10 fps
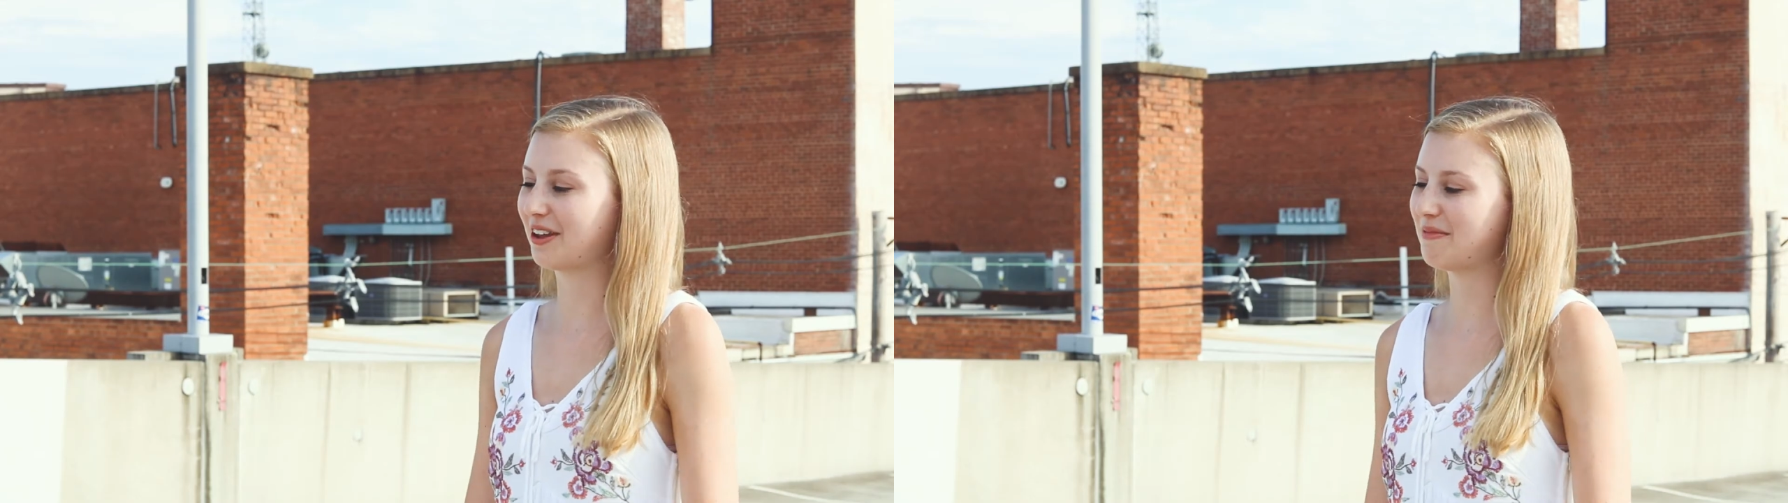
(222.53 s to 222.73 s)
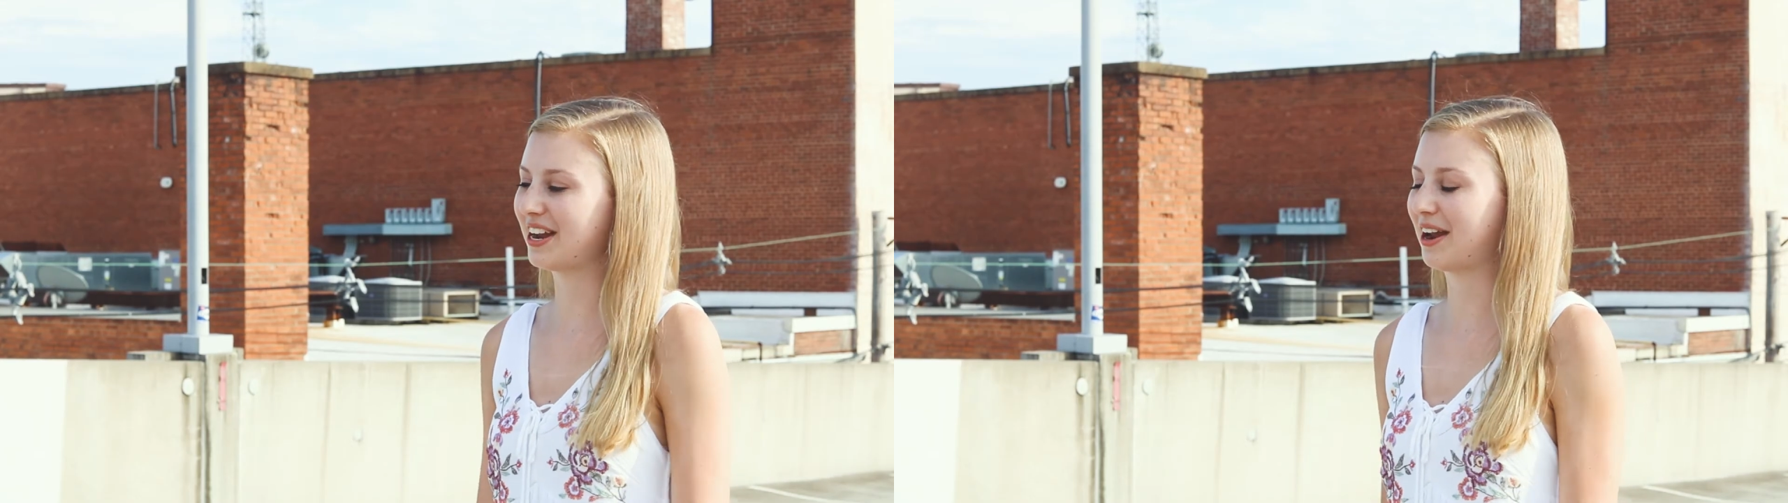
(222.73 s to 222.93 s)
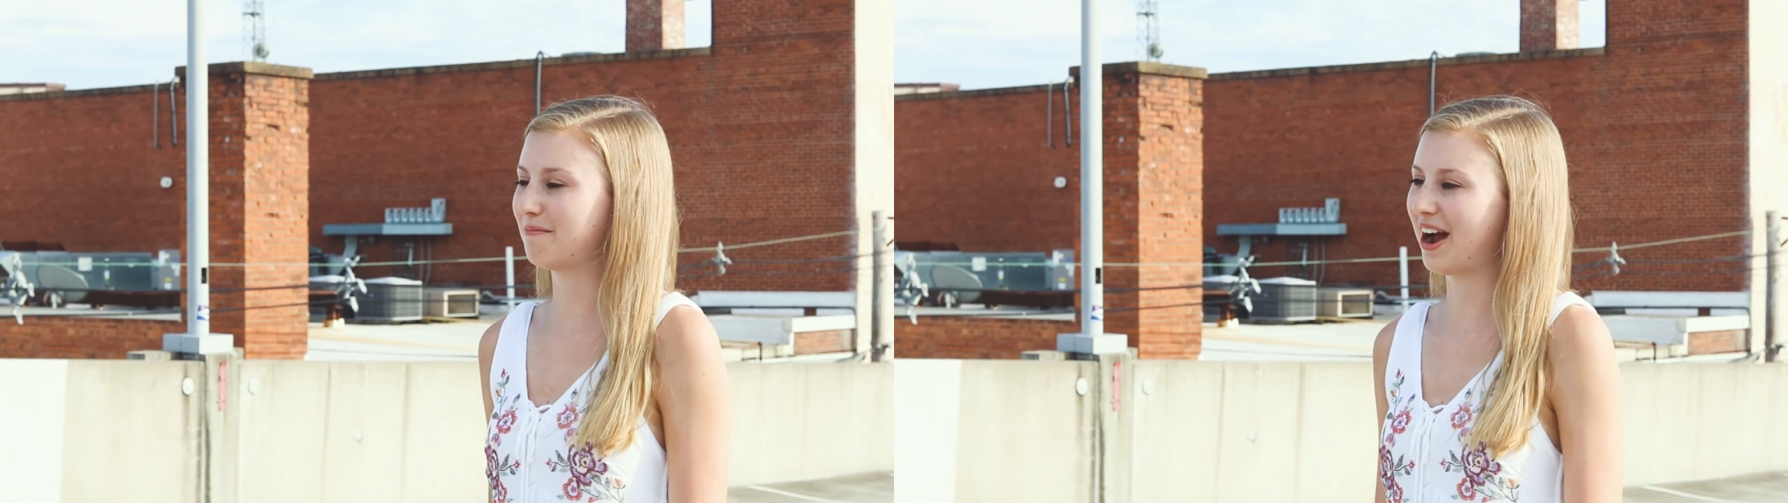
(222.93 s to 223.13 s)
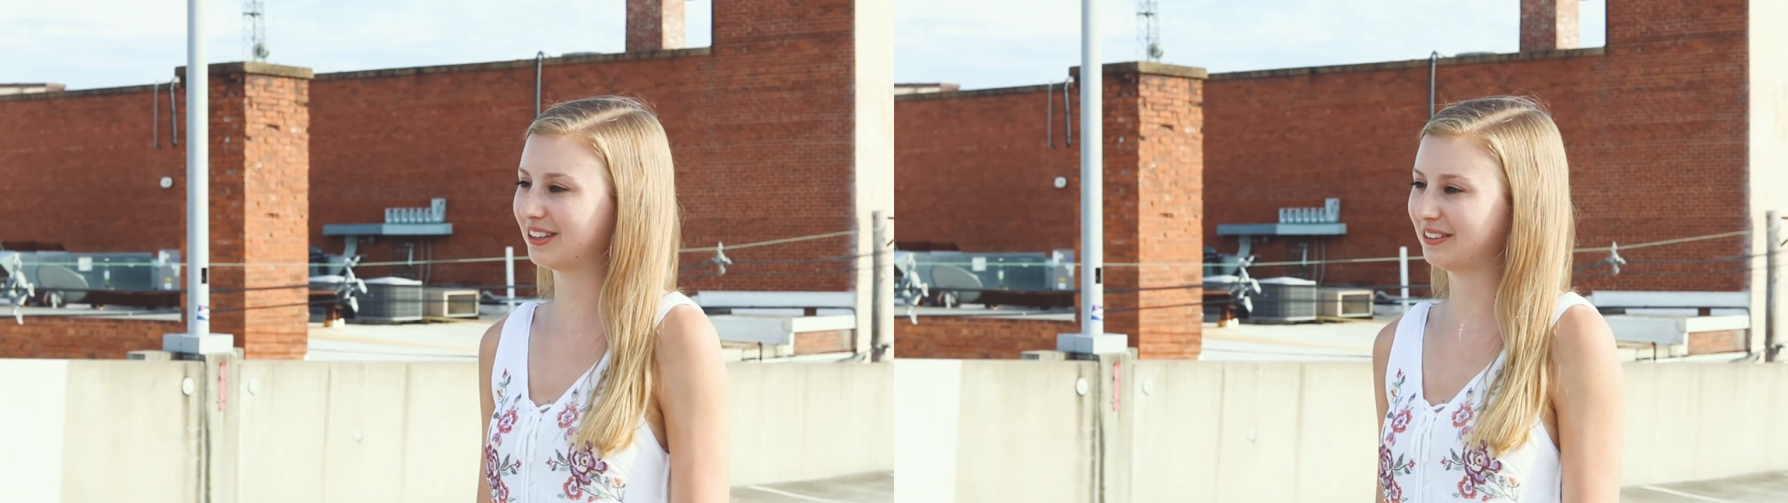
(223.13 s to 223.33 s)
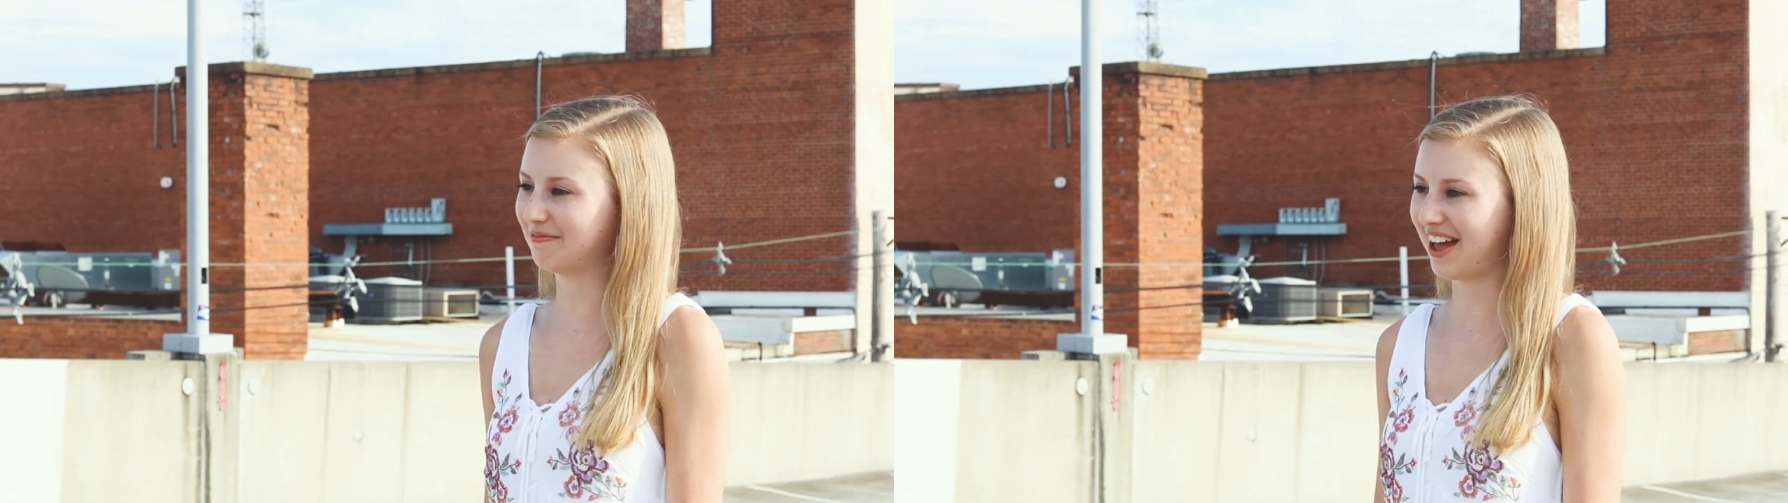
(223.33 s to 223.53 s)
really big
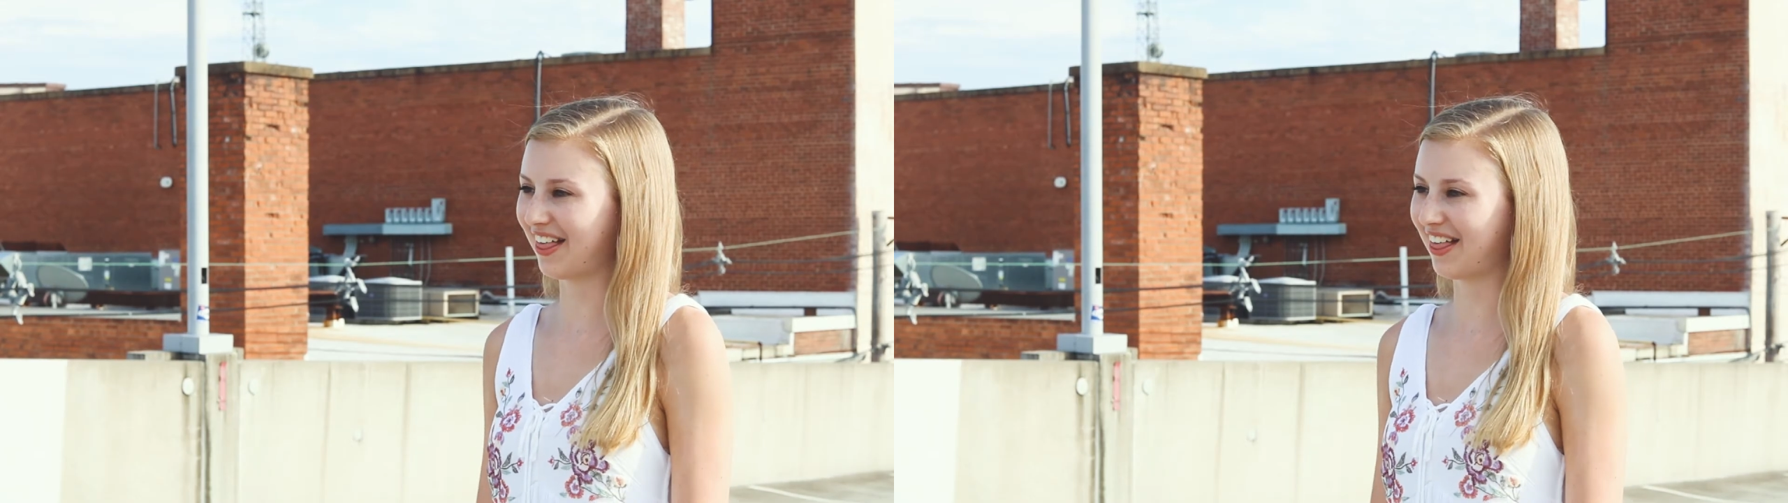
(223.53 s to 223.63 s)
impact on my